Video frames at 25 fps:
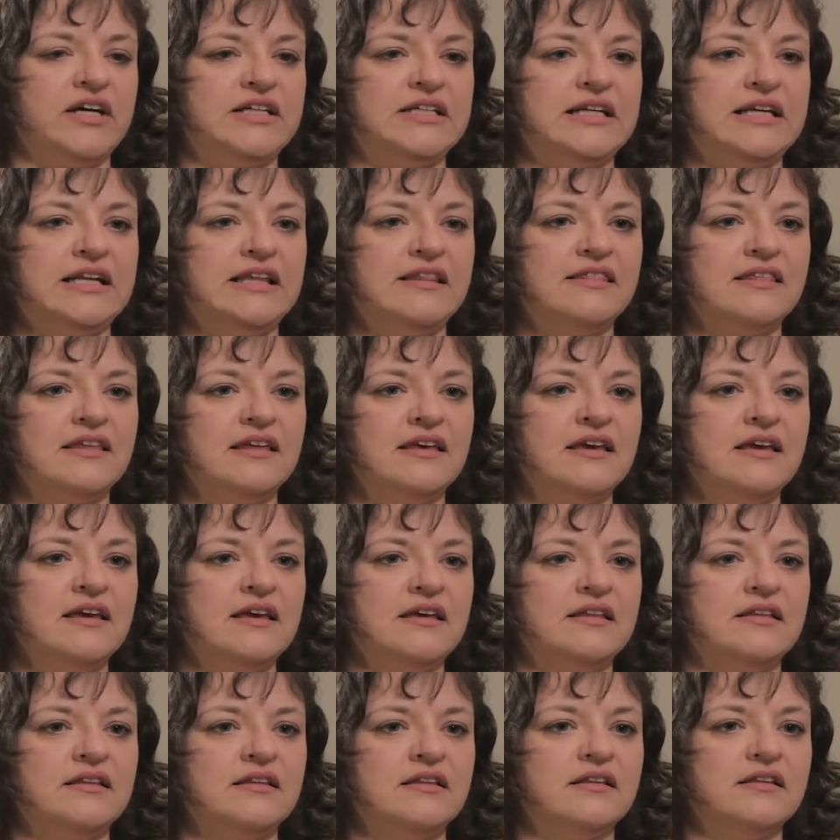find
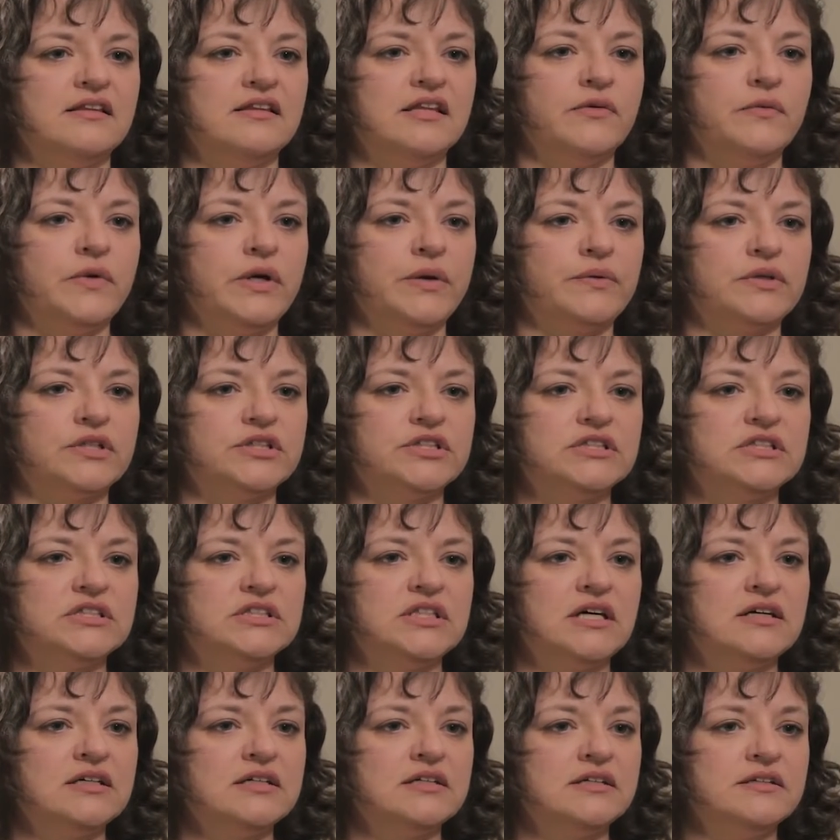anything, and that we were
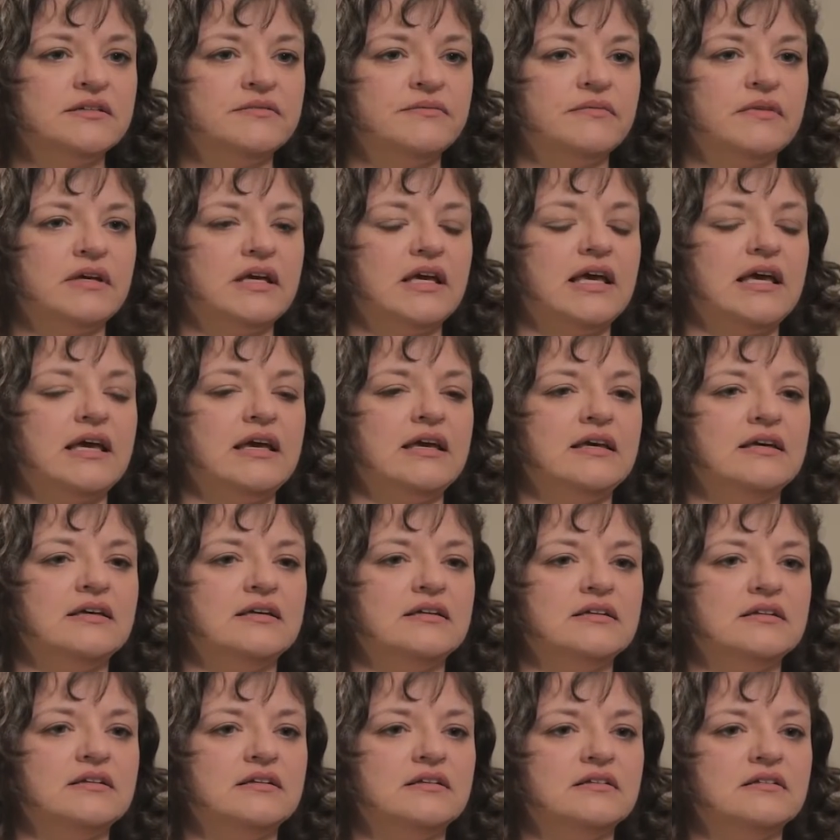stuck,
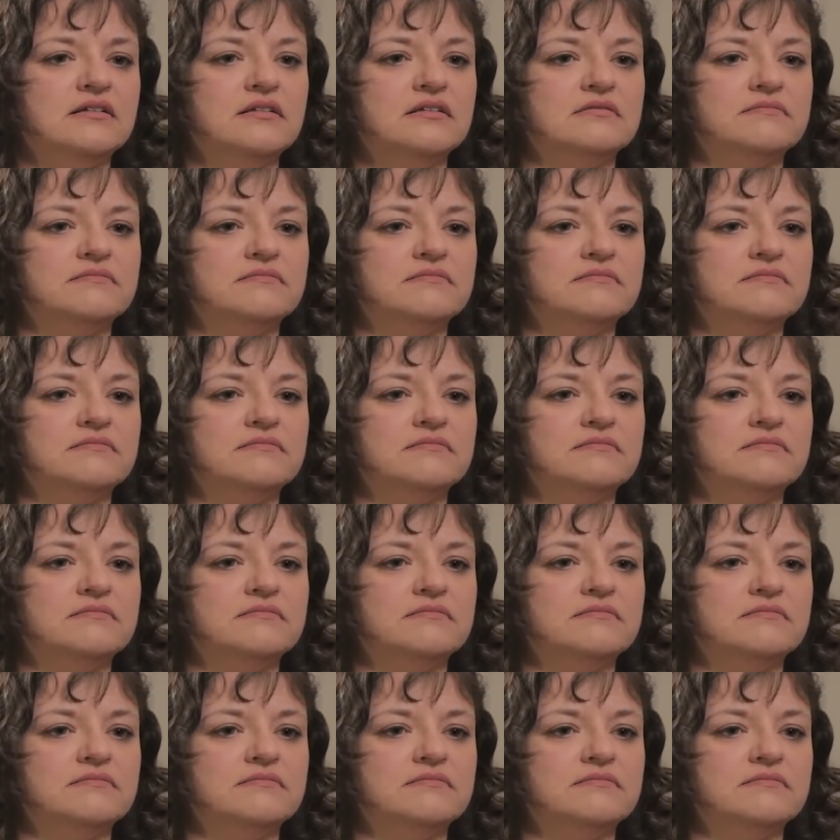and